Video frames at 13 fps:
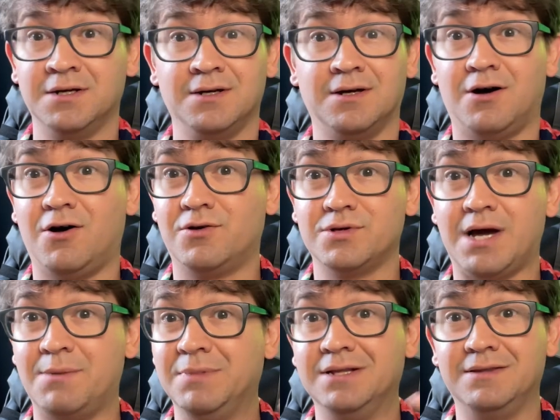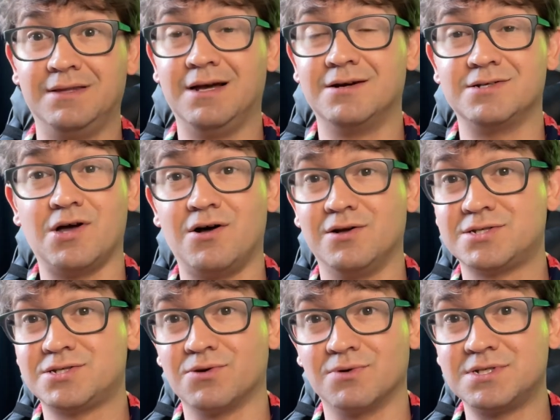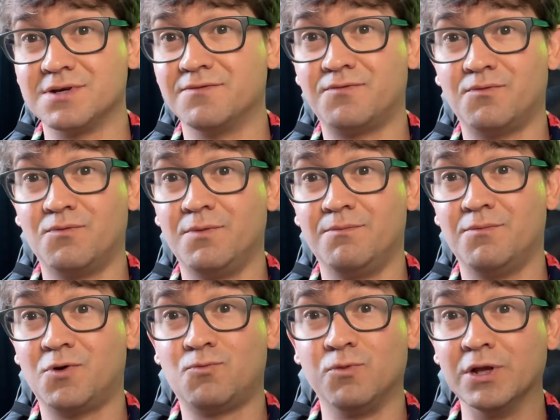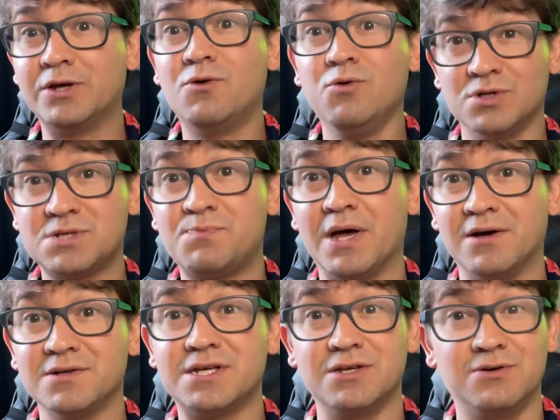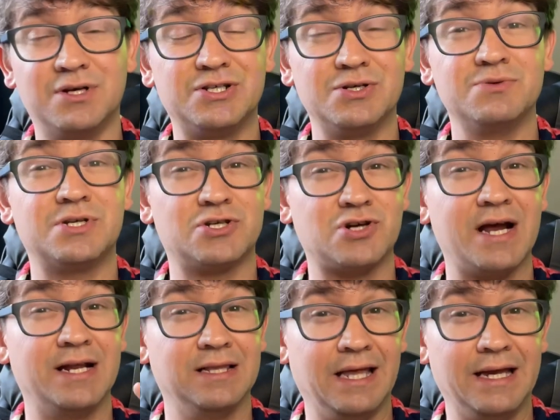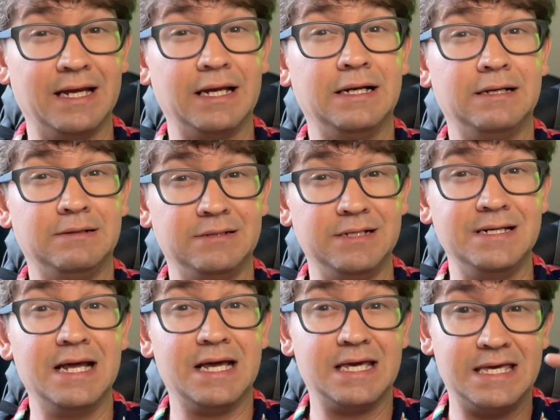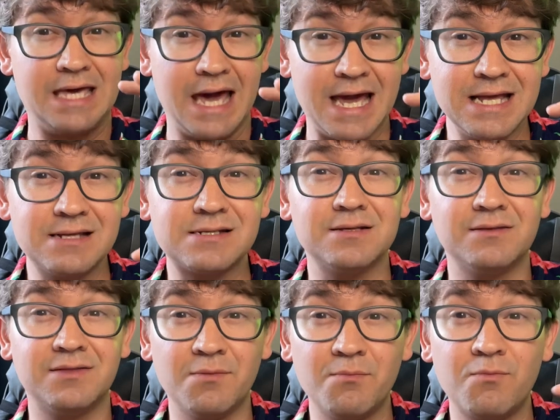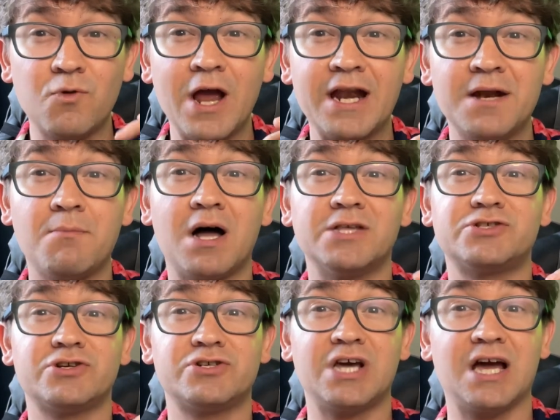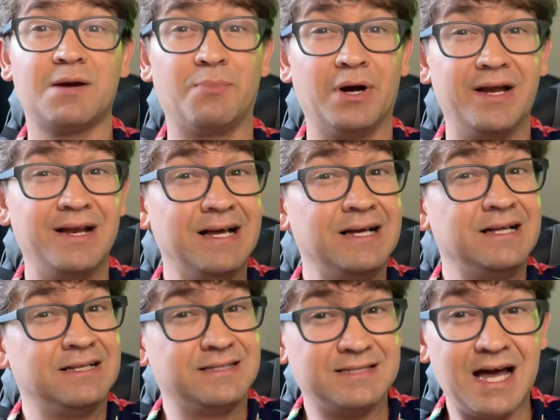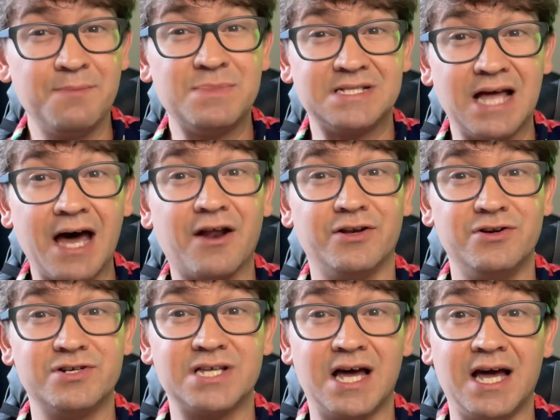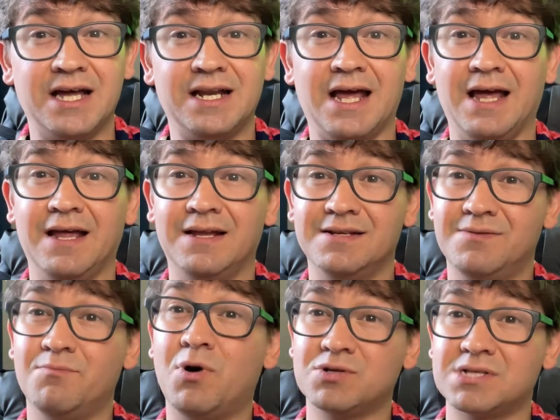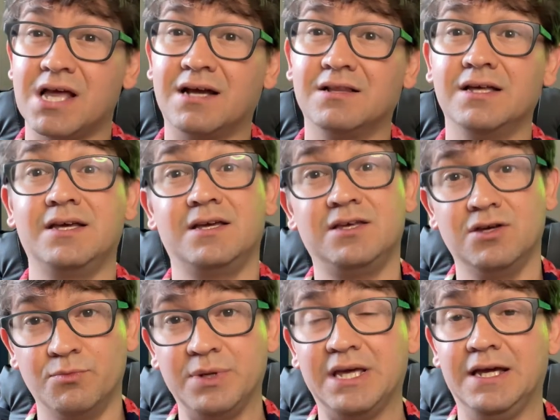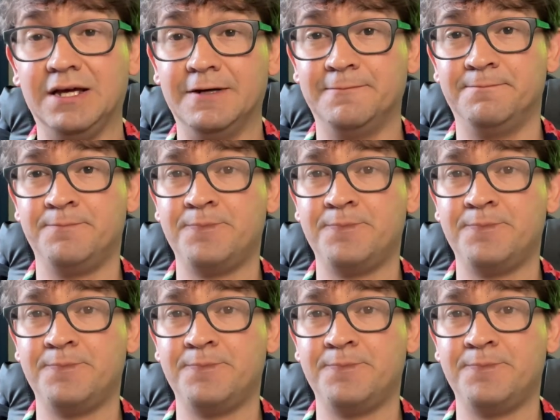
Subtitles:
there's all sorts of really cool spells that you could do to try to like negate the random monster check, but time is not on your side and most likely you'll be eaten.